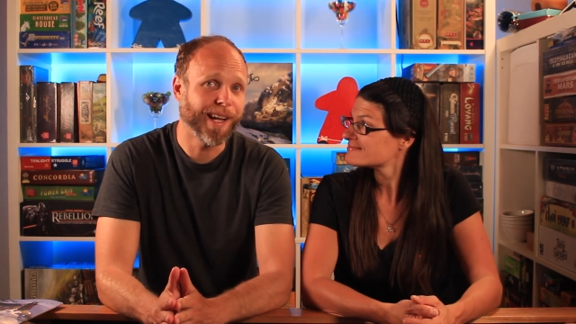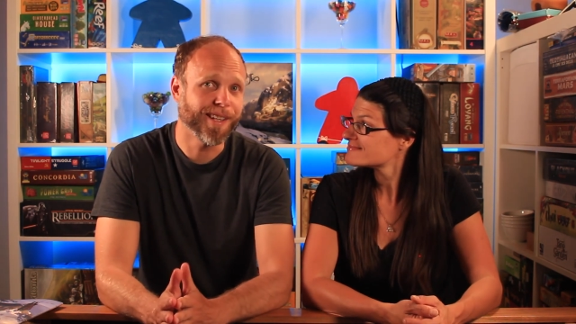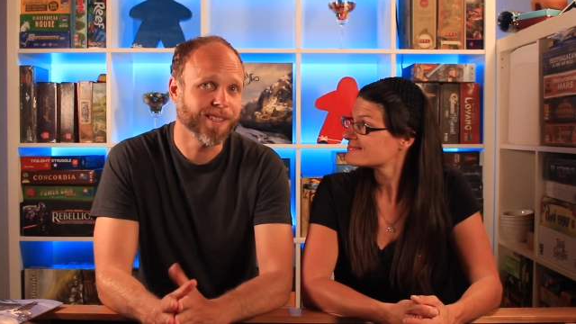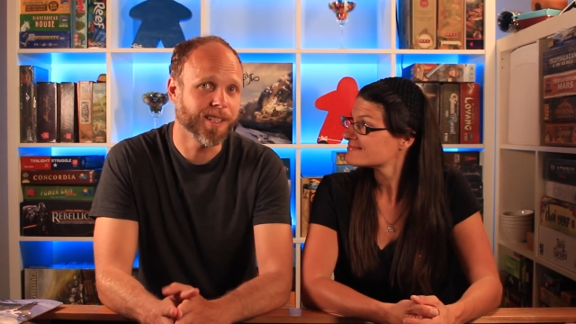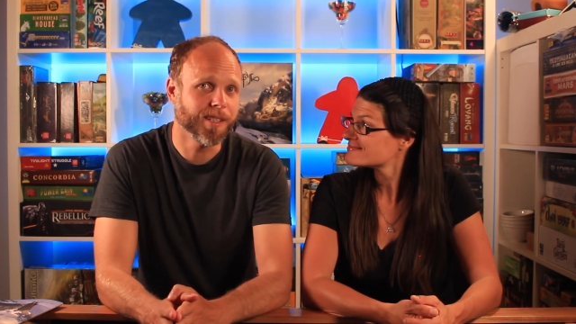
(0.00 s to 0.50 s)

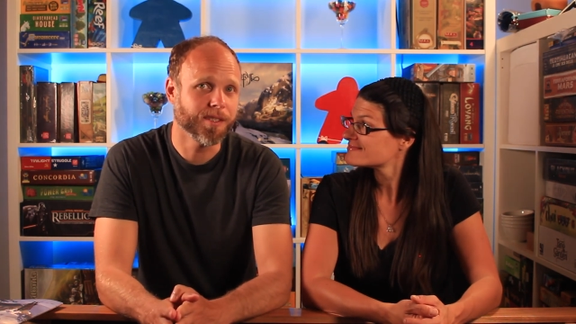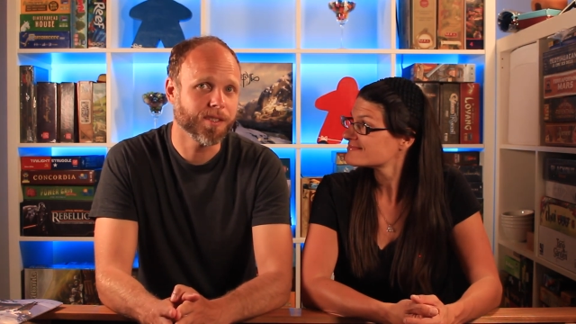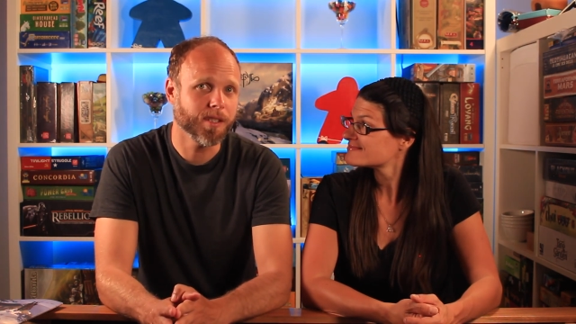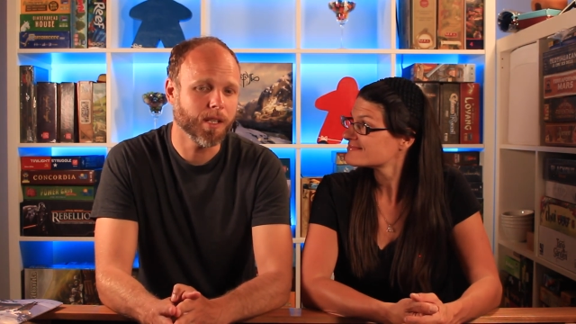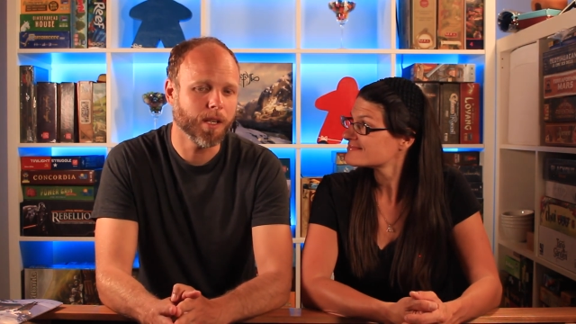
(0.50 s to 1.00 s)
Speaker 1: add
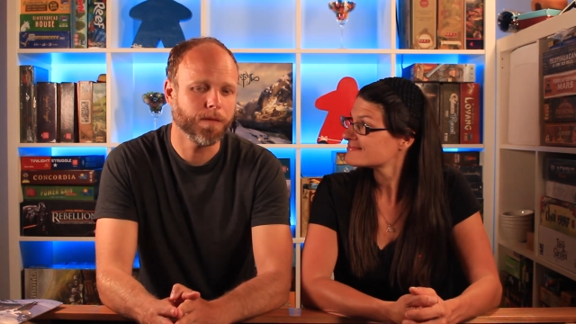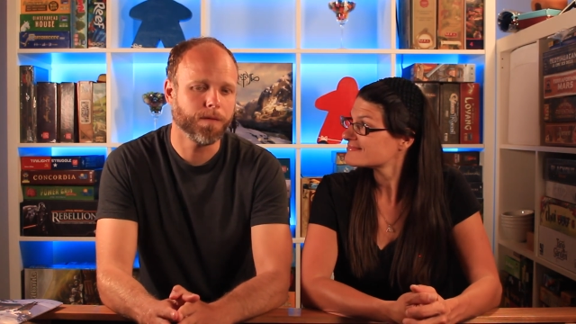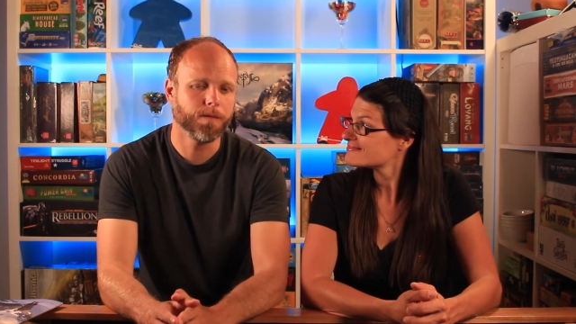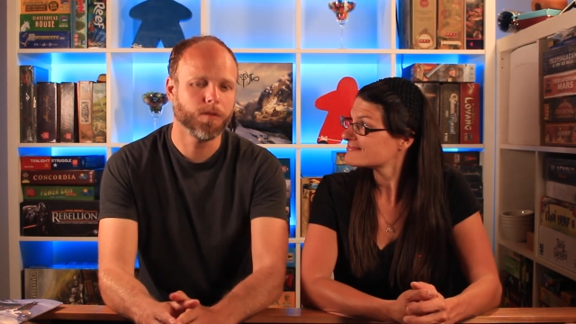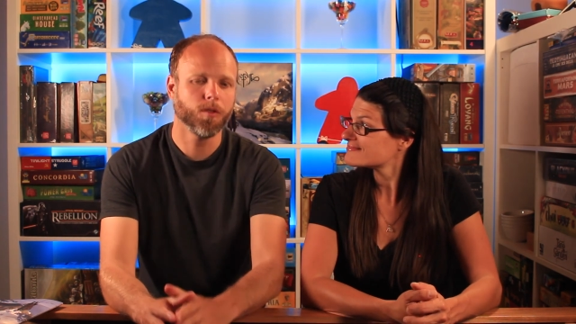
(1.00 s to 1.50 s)
is if
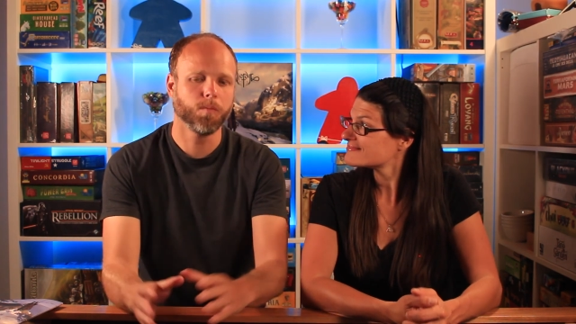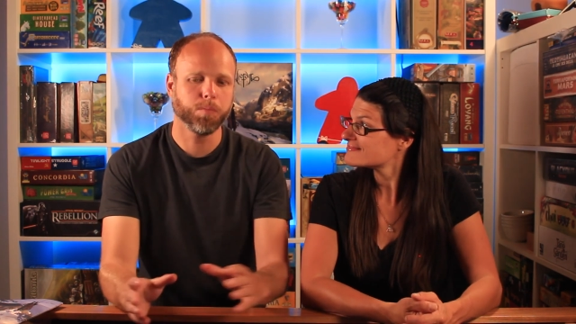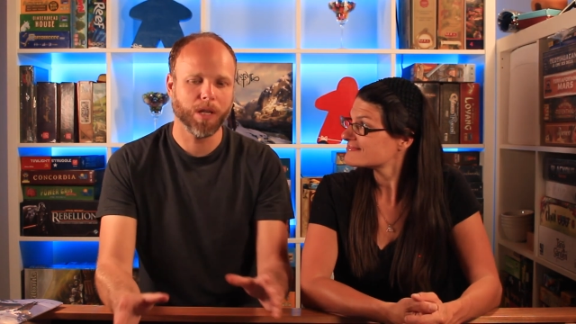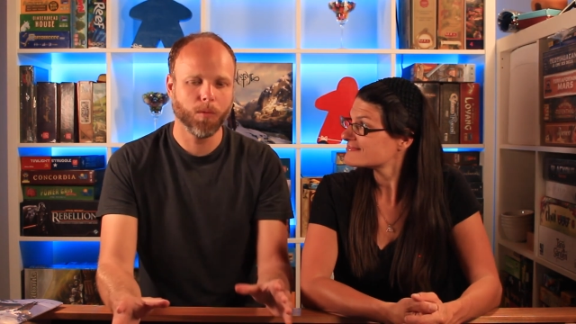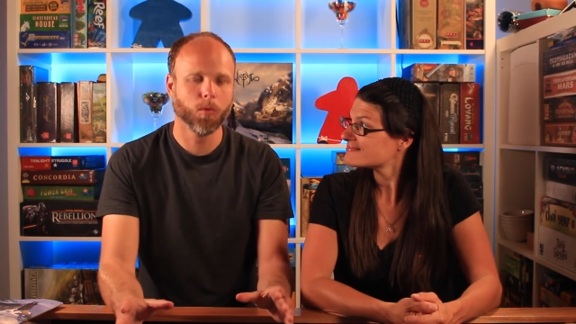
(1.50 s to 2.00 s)
you play